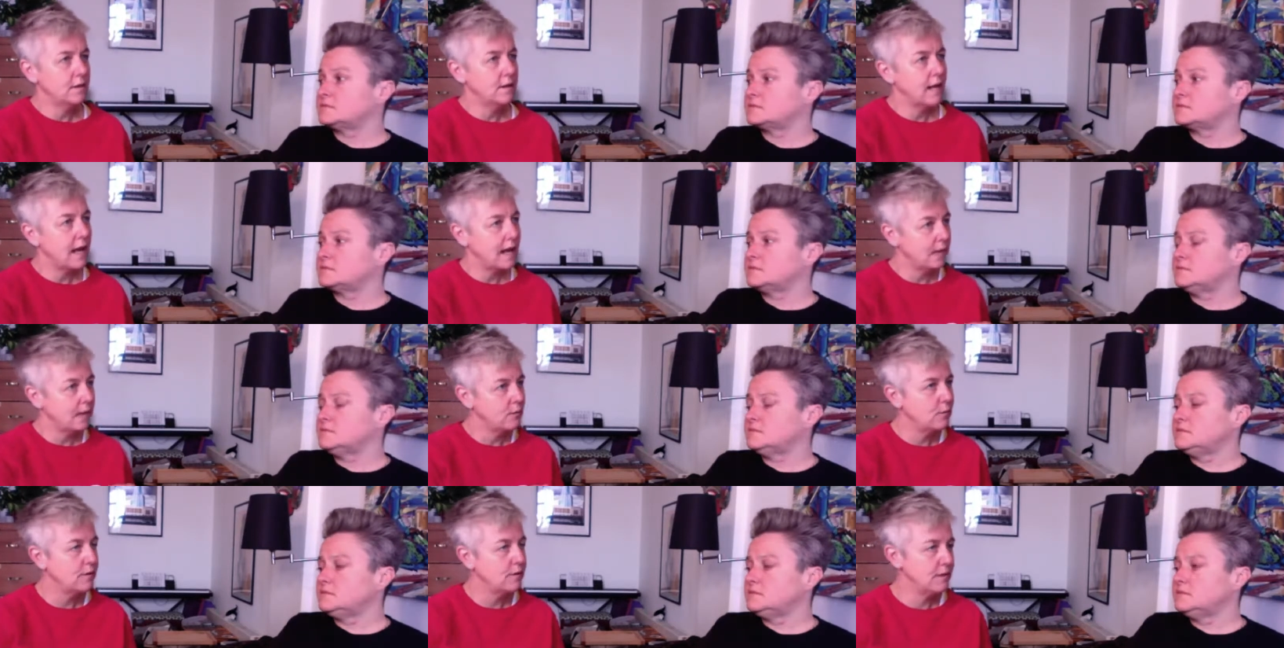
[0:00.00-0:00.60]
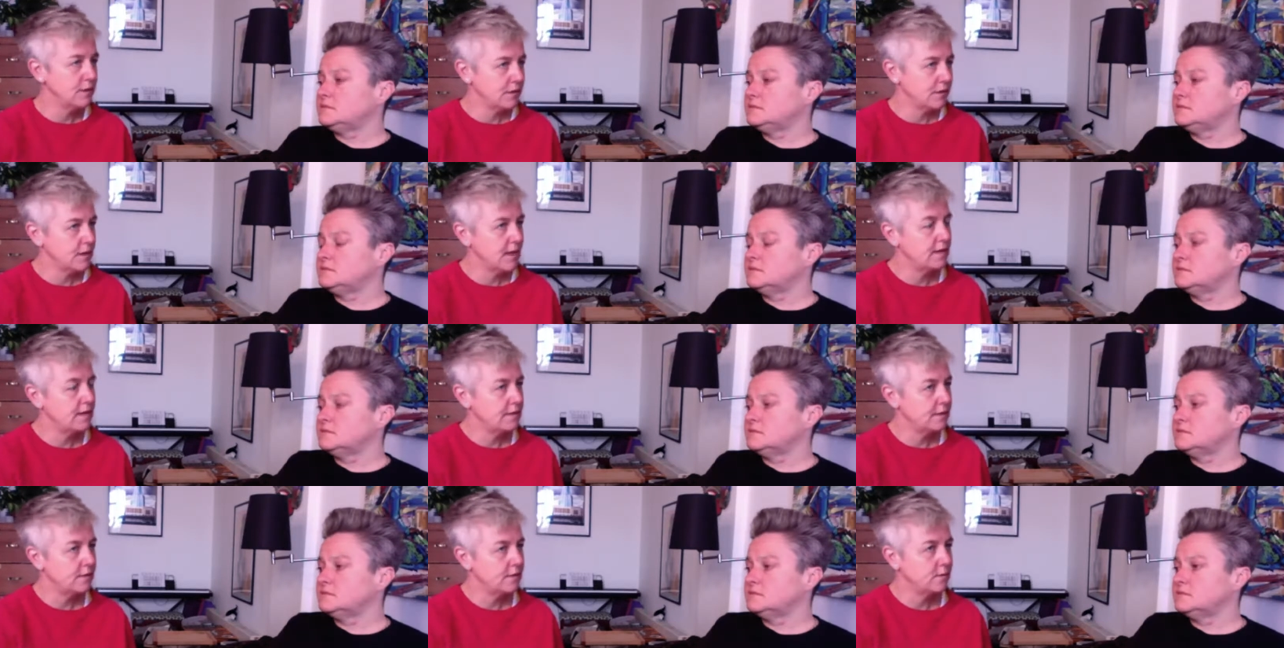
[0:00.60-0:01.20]
Speaker 1: the language
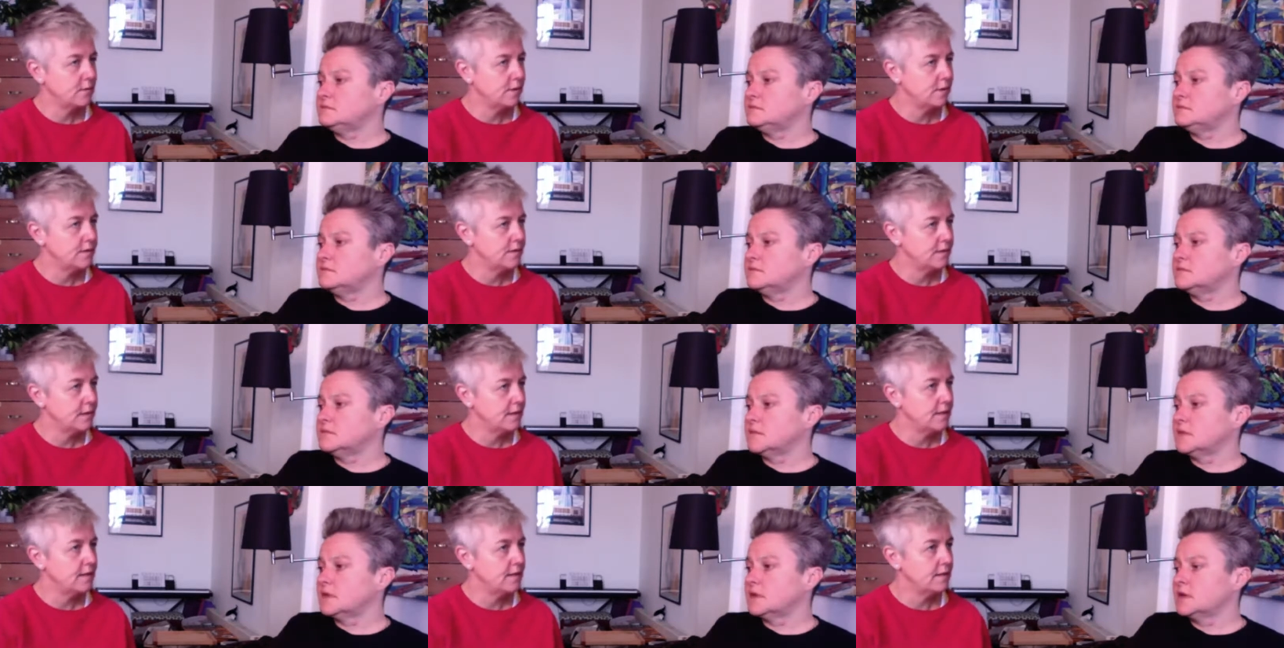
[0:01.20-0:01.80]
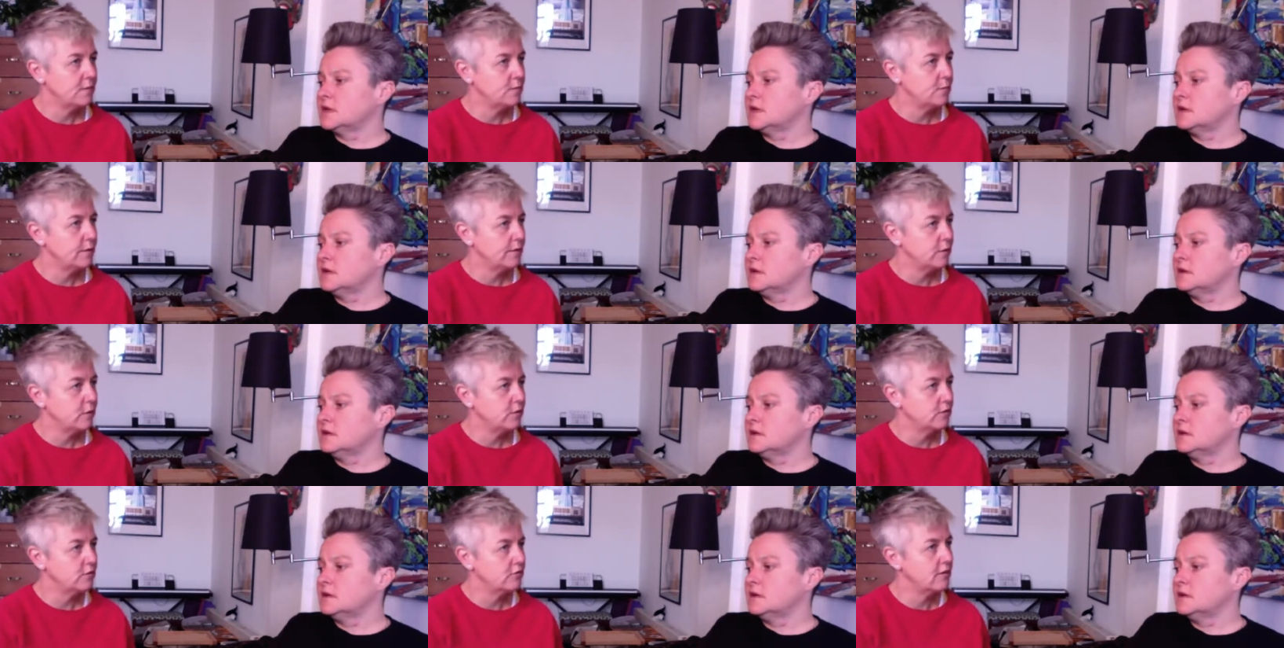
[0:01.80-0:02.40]
change that we've seen and we've
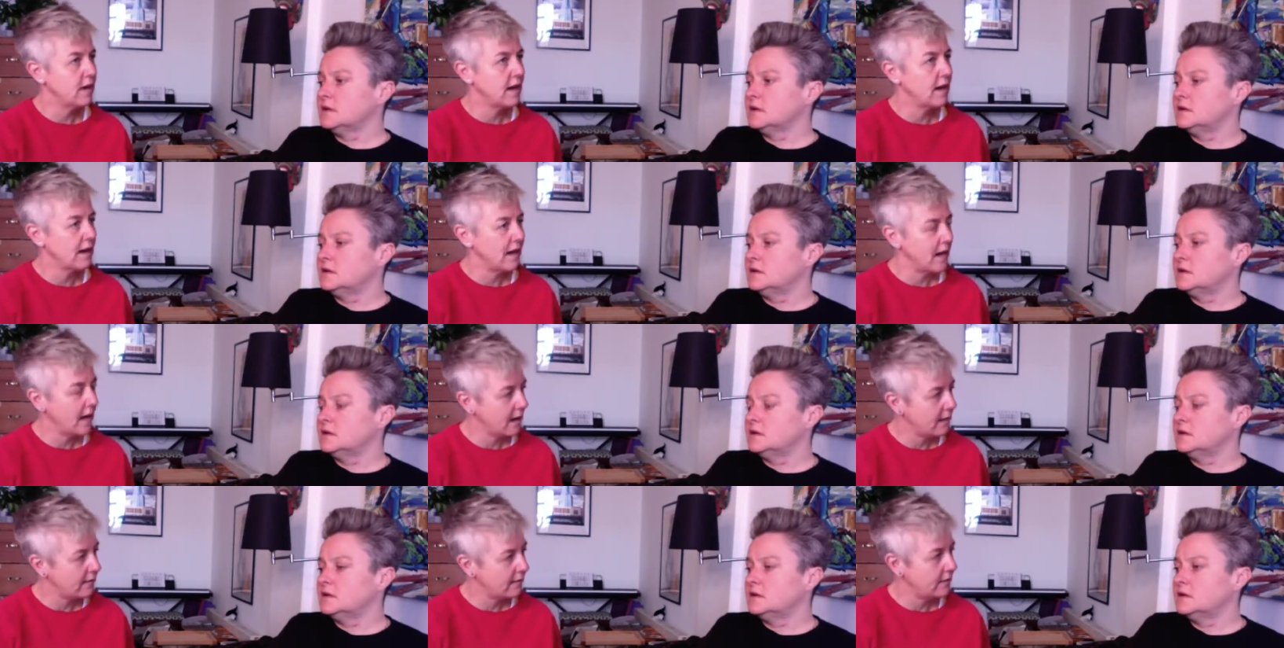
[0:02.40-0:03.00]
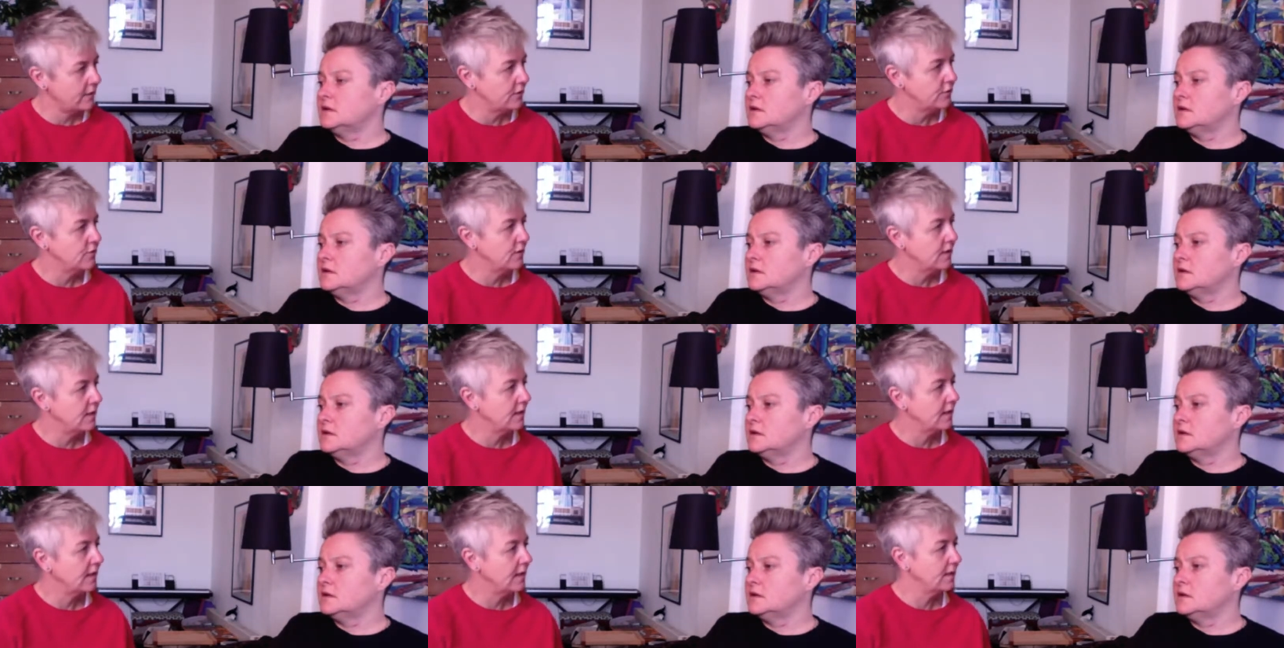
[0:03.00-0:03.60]
got grey area
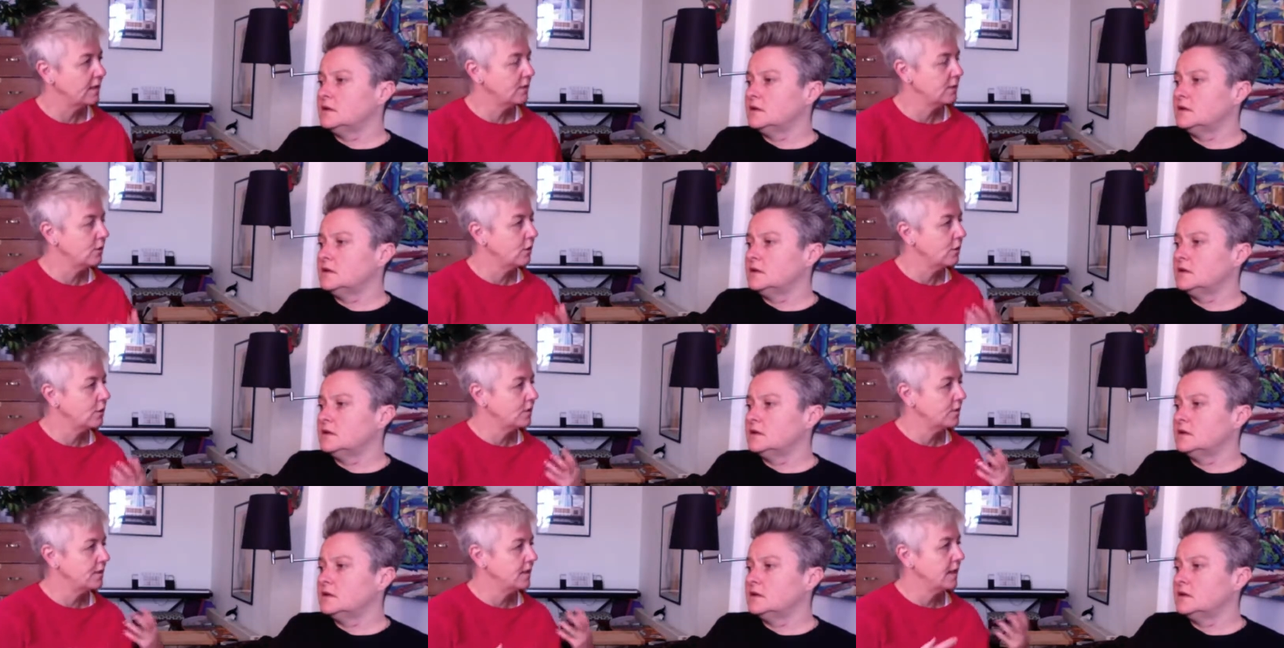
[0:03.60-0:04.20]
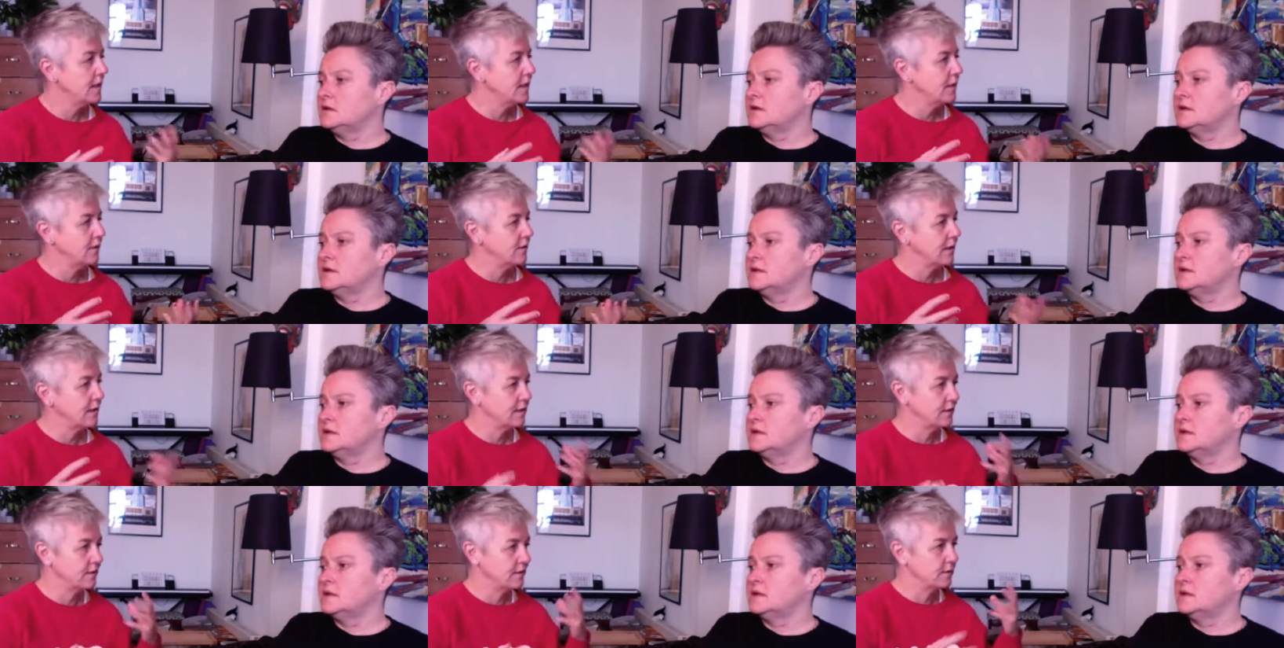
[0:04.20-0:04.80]
drinking and not seeing
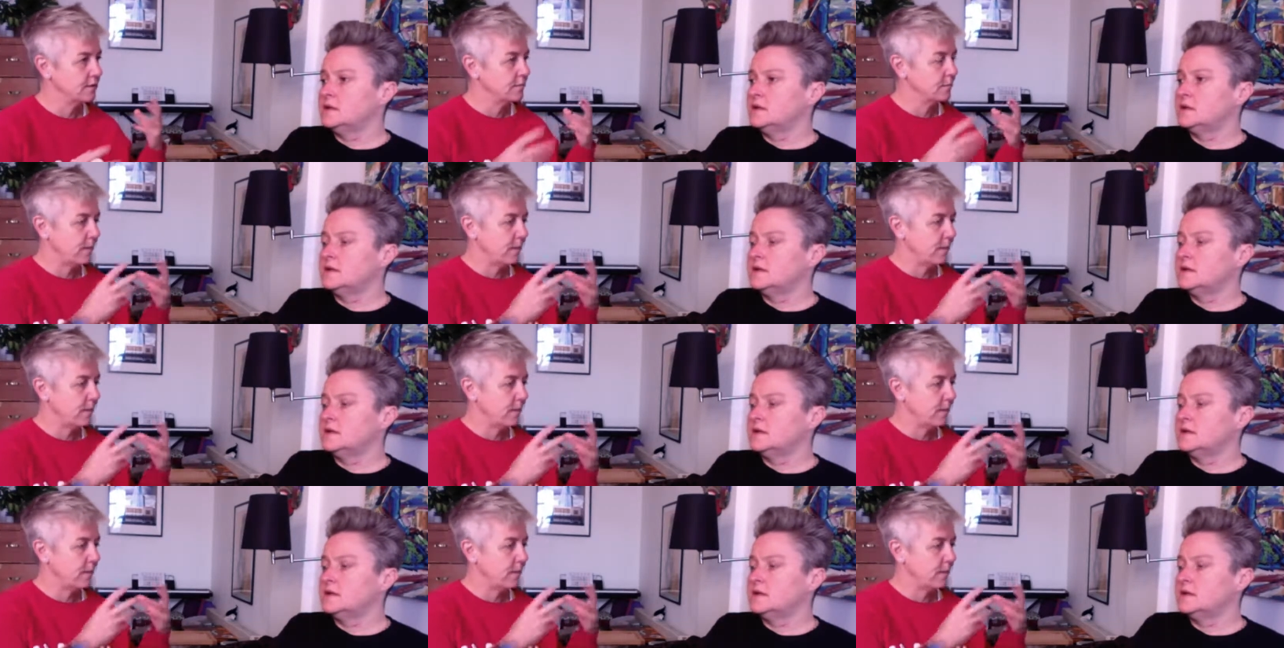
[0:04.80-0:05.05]
things as